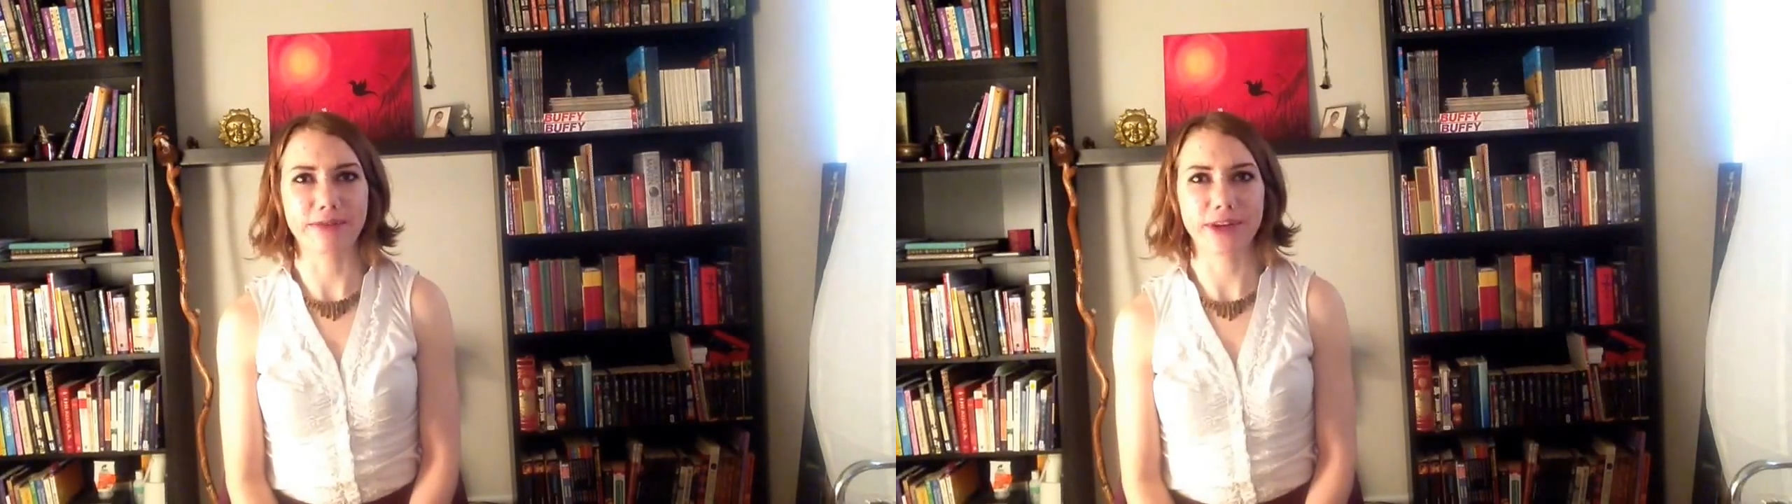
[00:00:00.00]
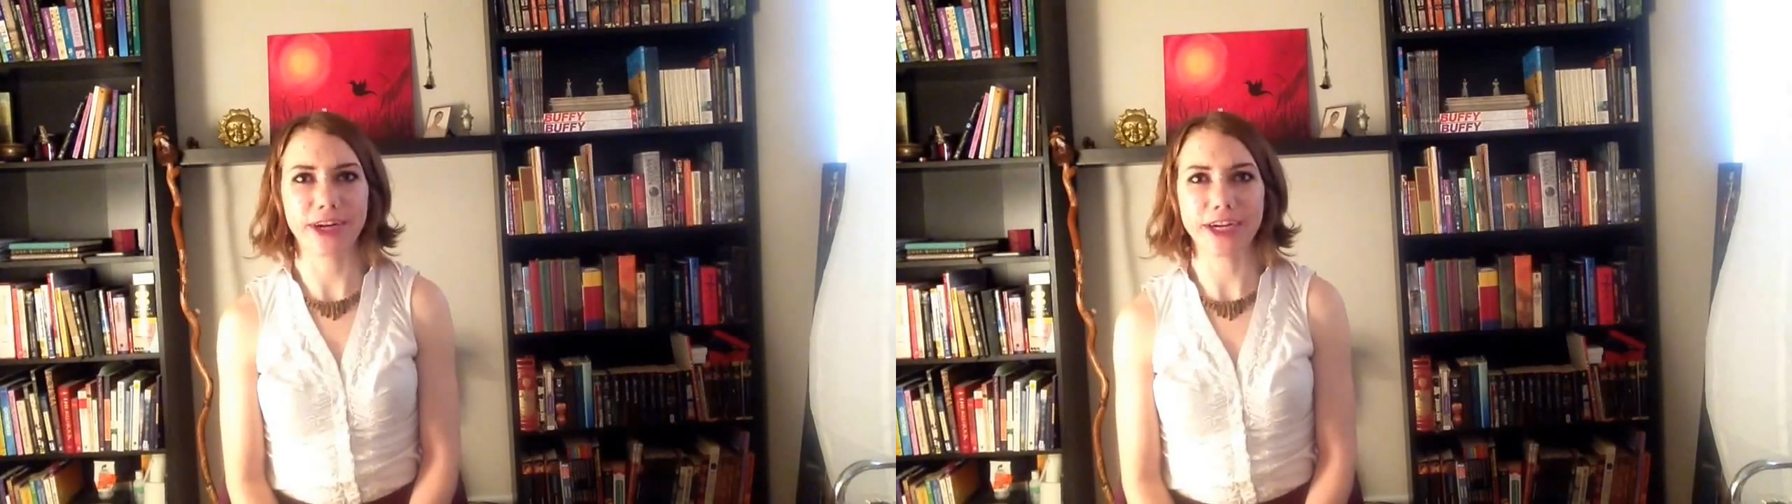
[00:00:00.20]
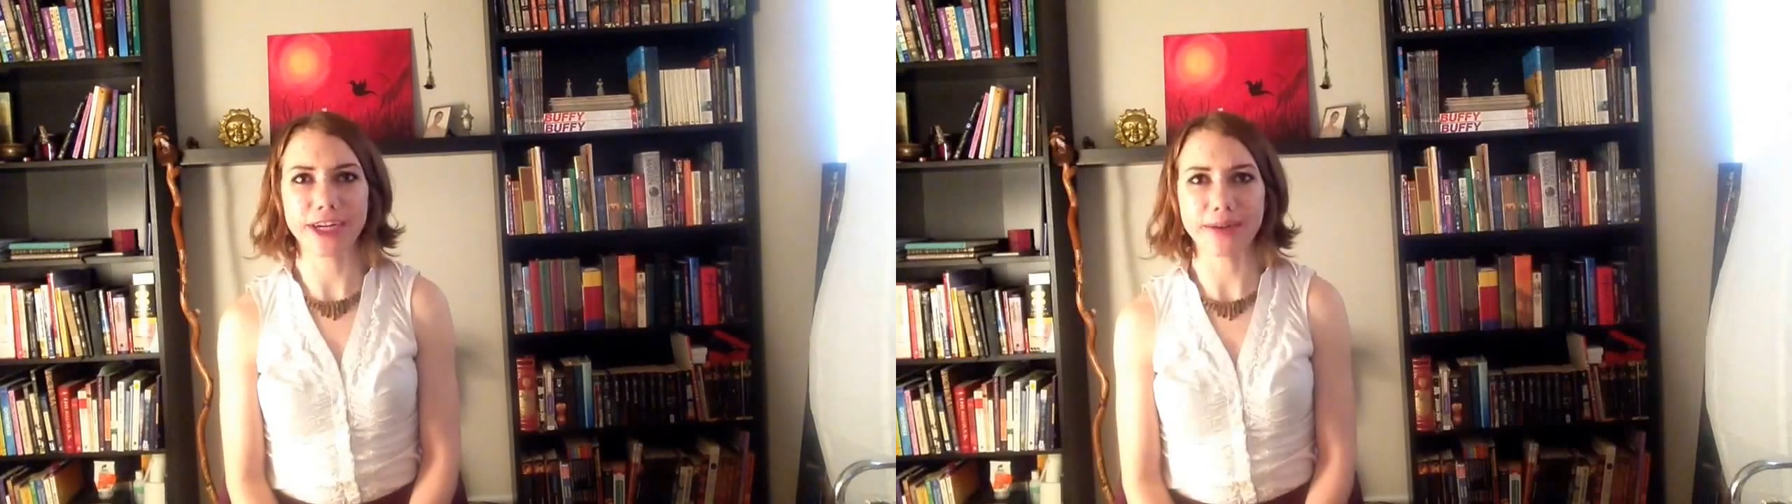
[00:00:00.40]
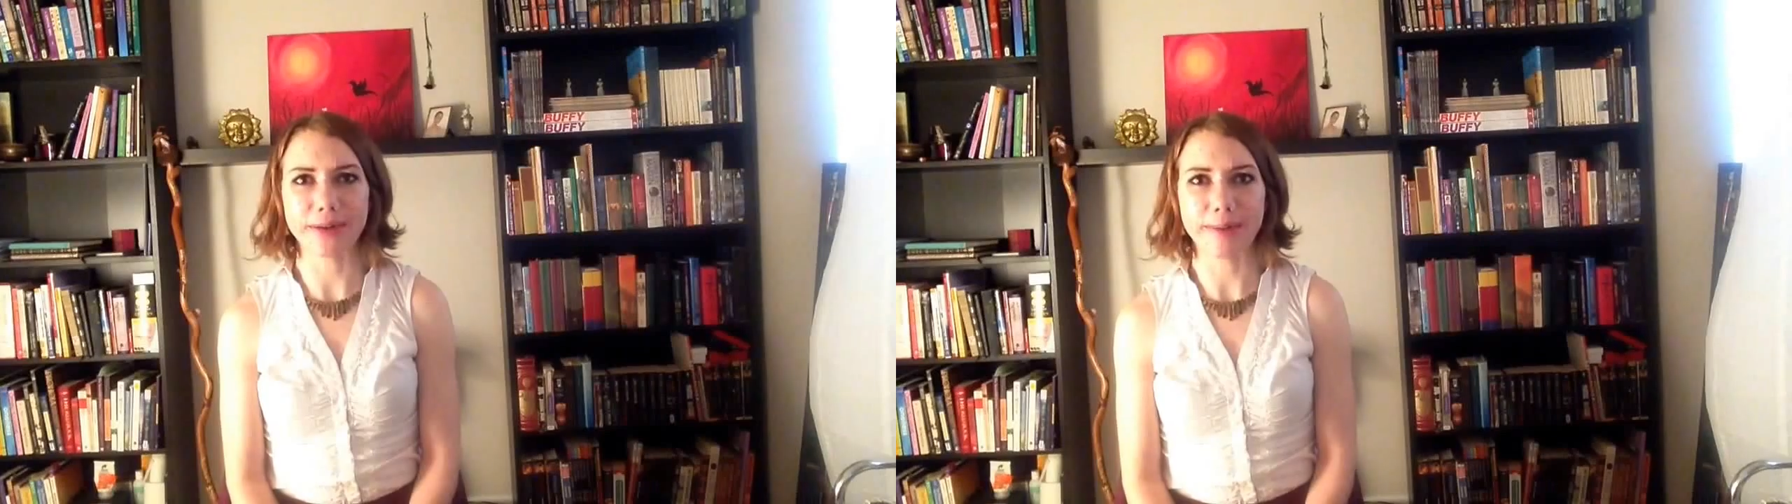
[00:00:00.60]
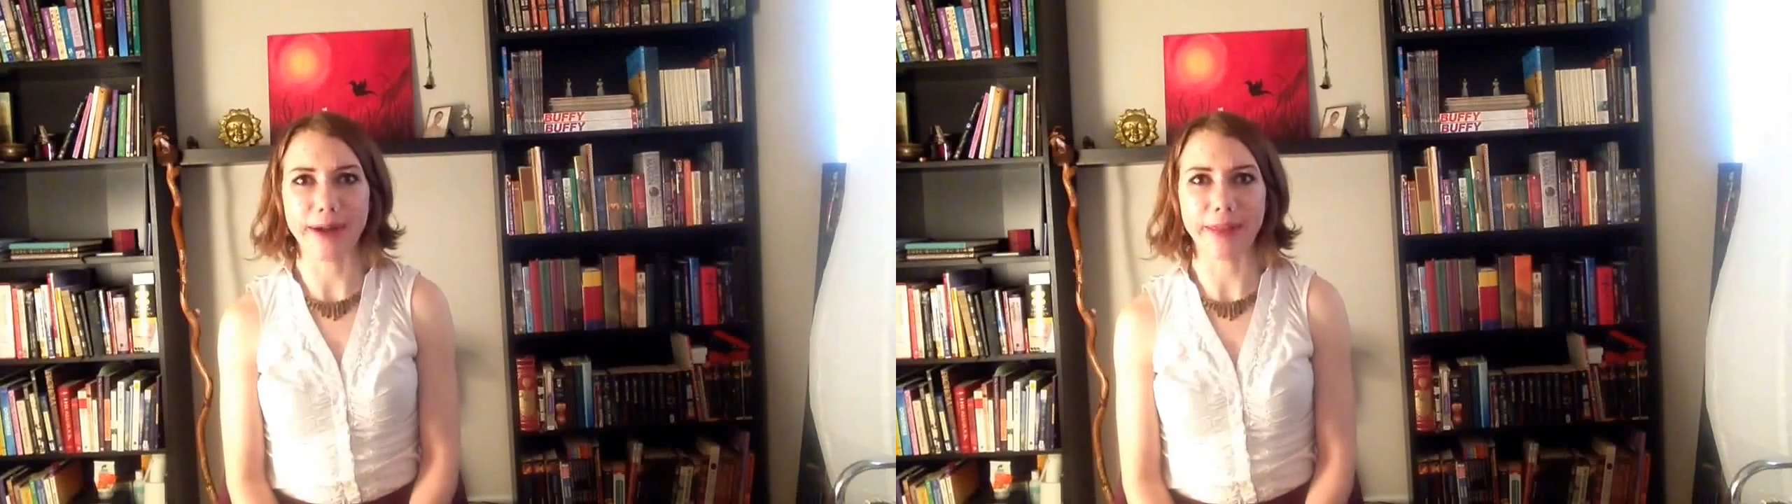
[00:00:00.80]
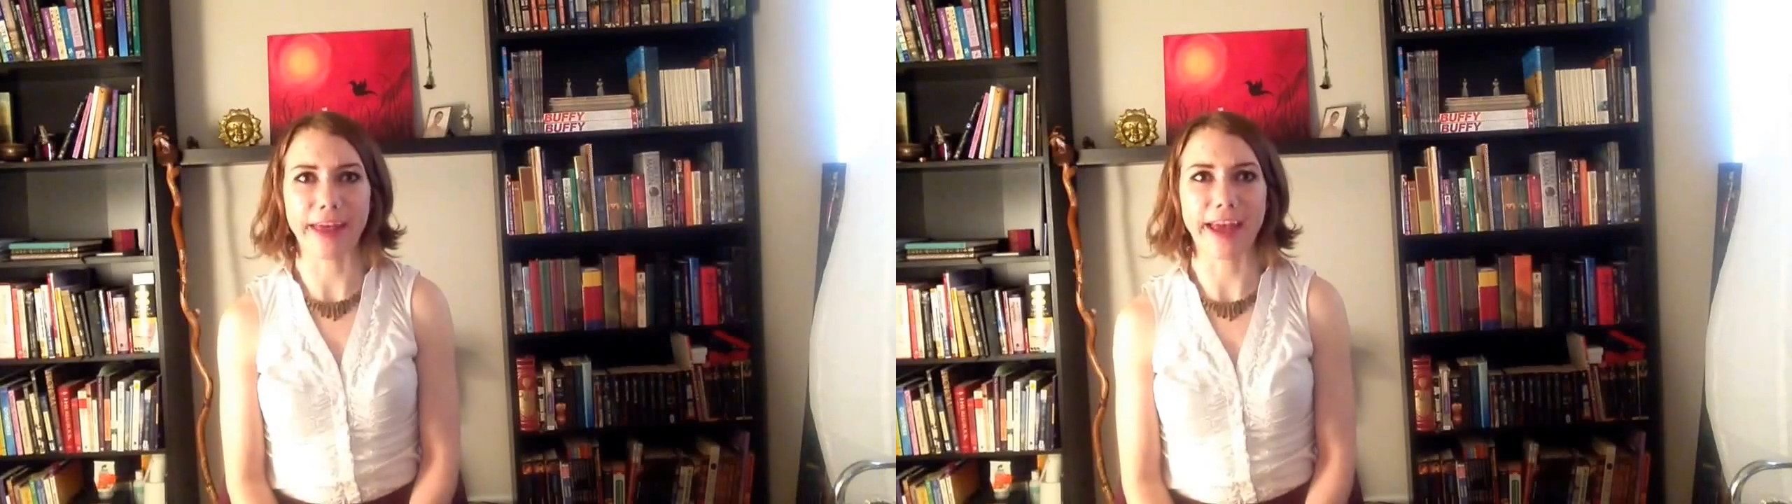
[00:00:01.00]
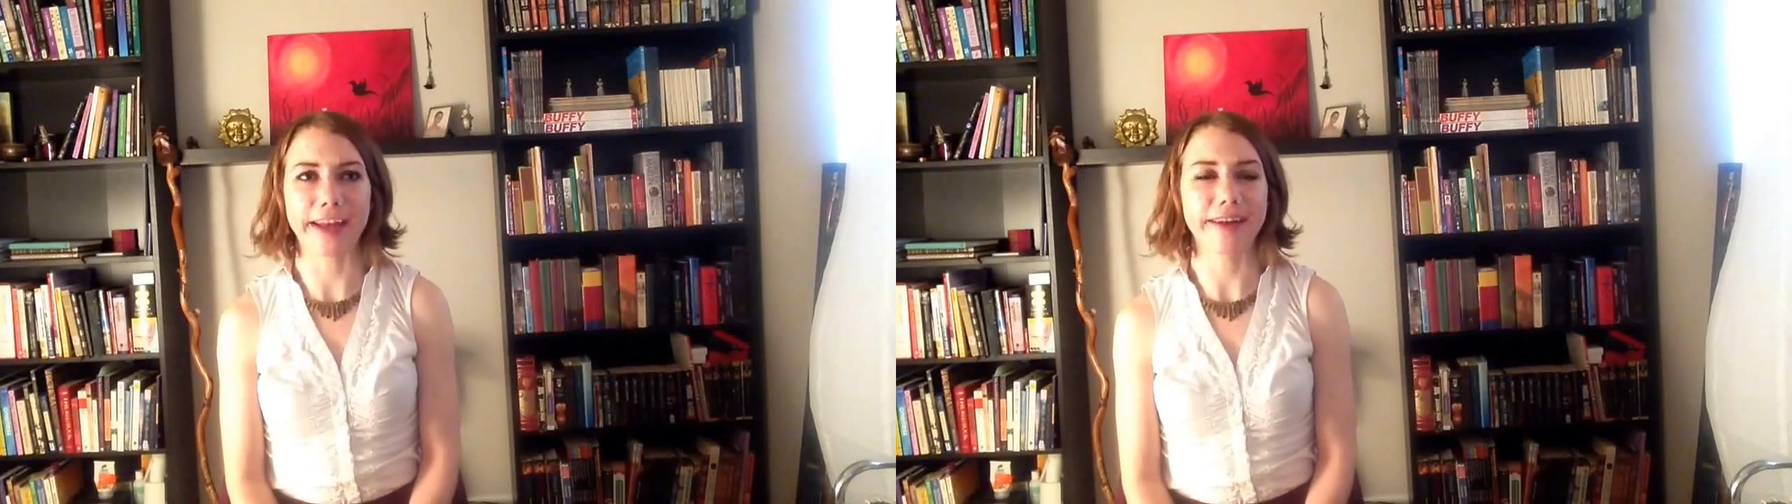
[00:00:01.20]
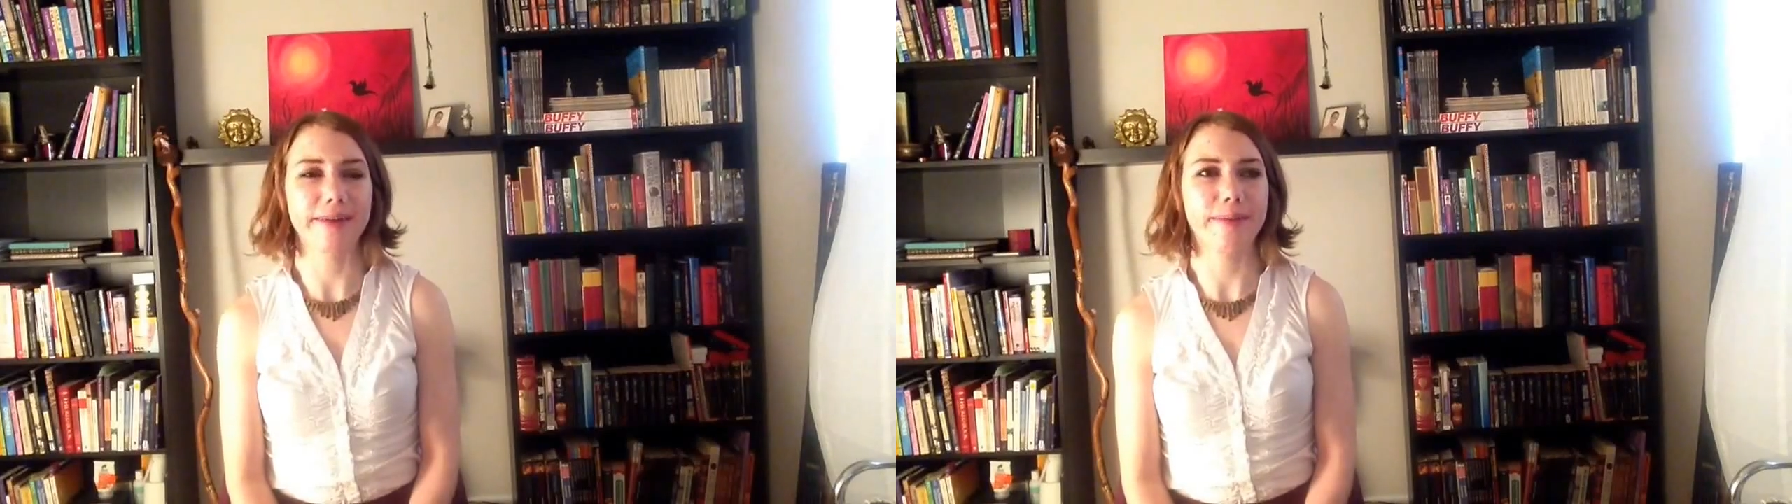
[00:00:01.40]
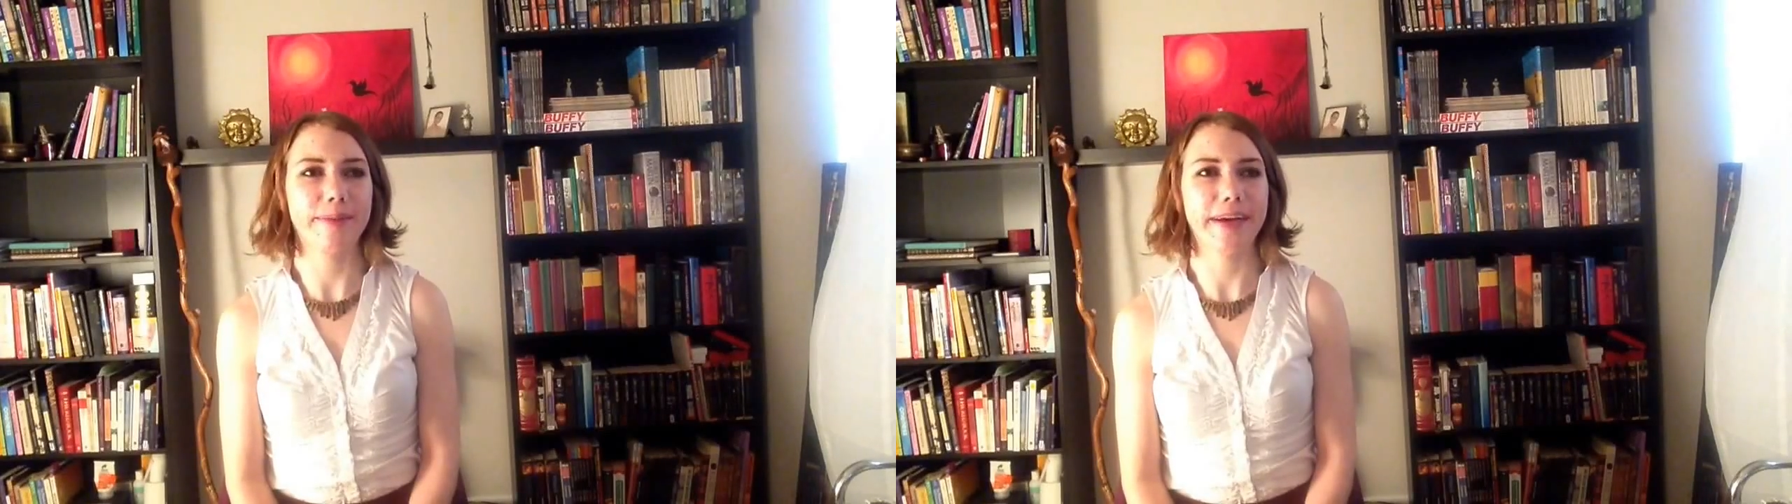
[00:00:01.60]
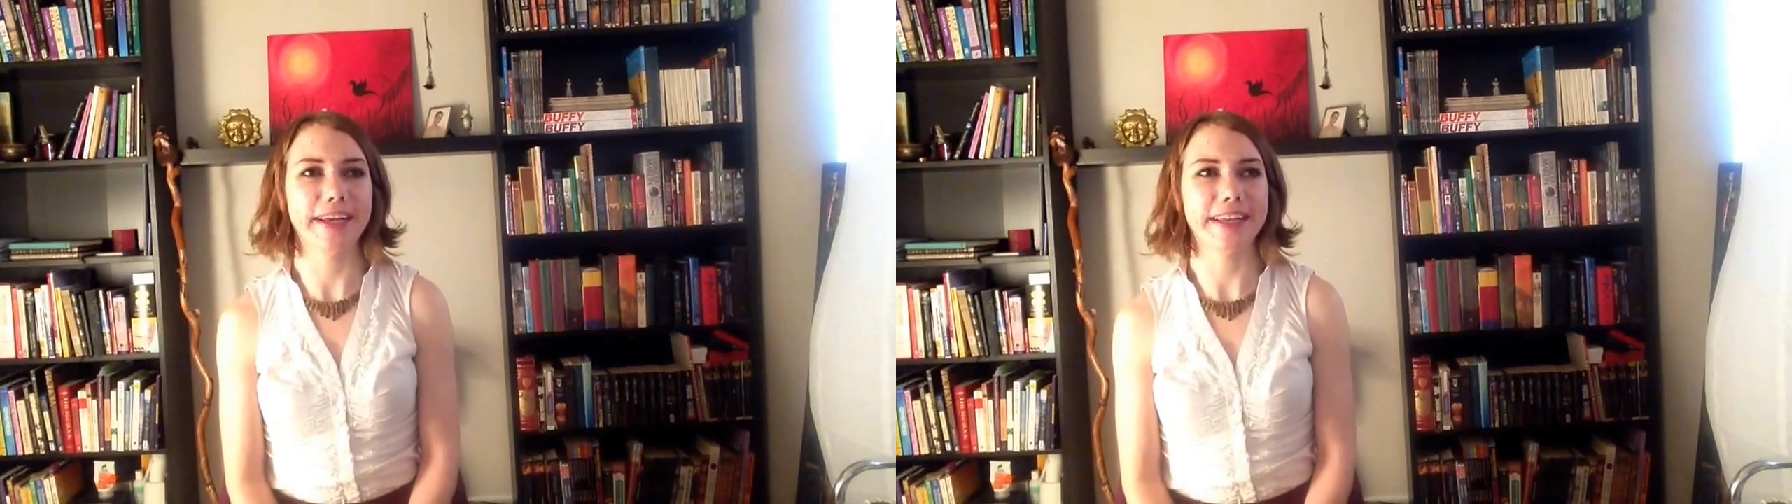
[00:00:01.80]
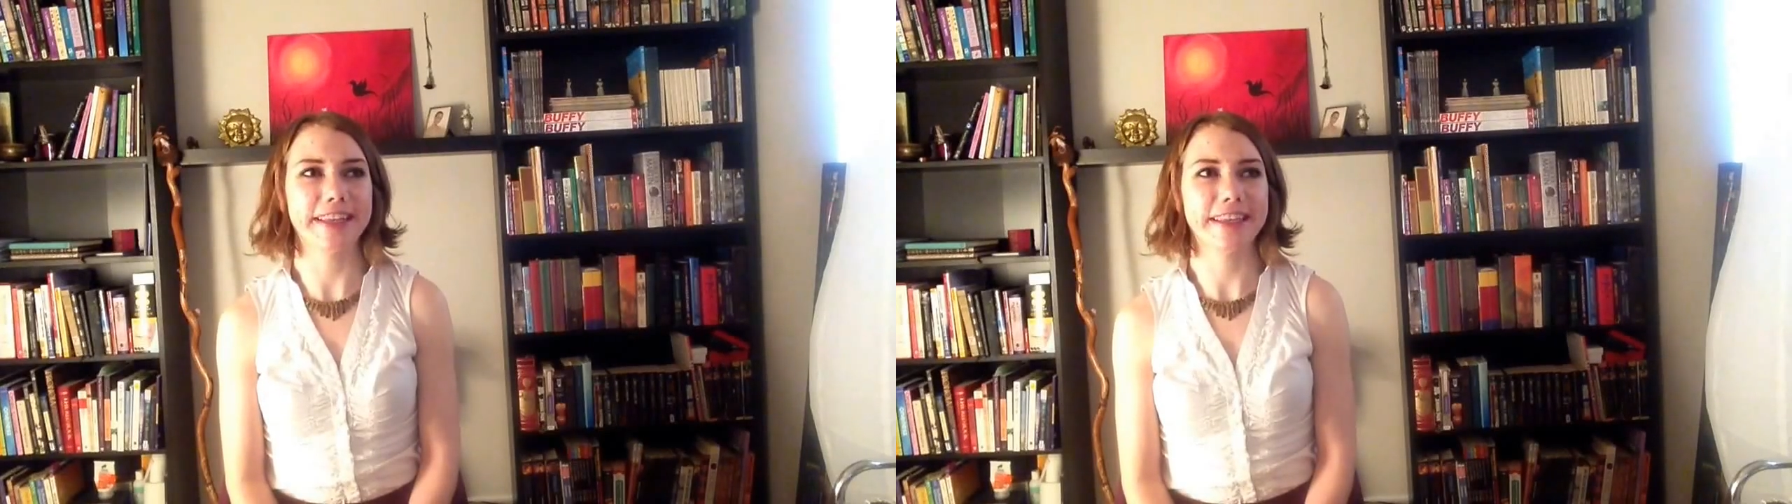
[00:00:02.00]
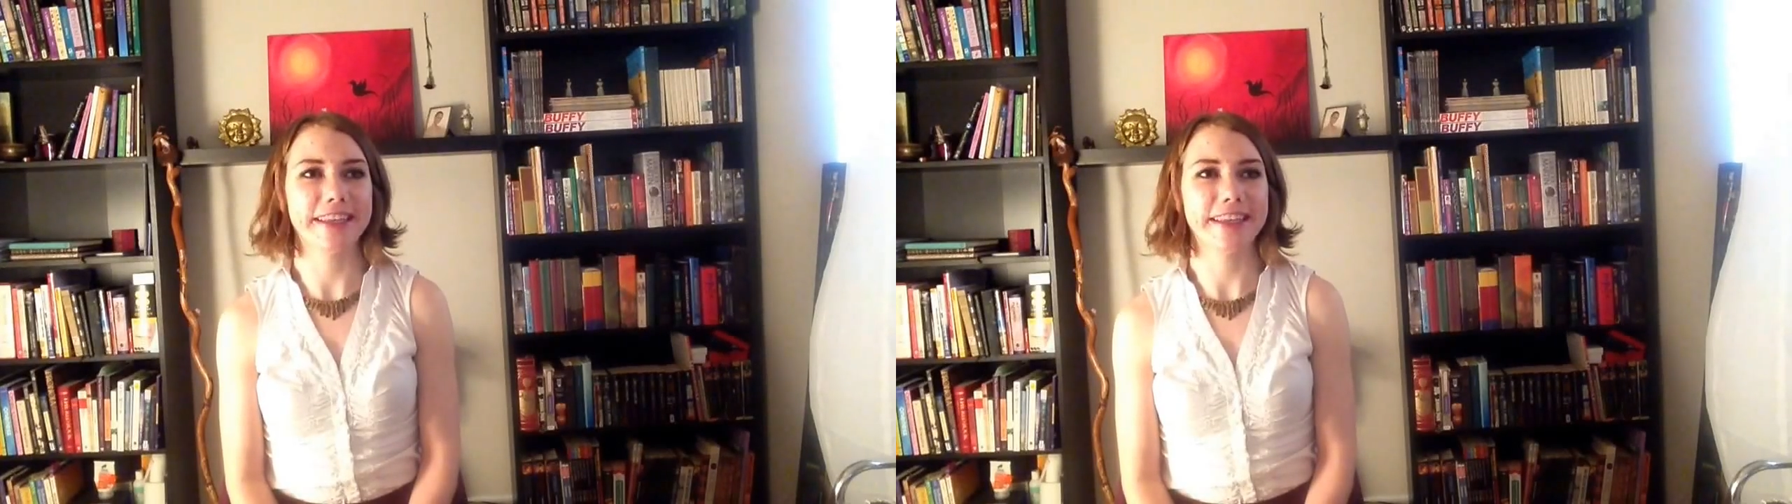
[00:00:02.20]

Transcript: argued about that, but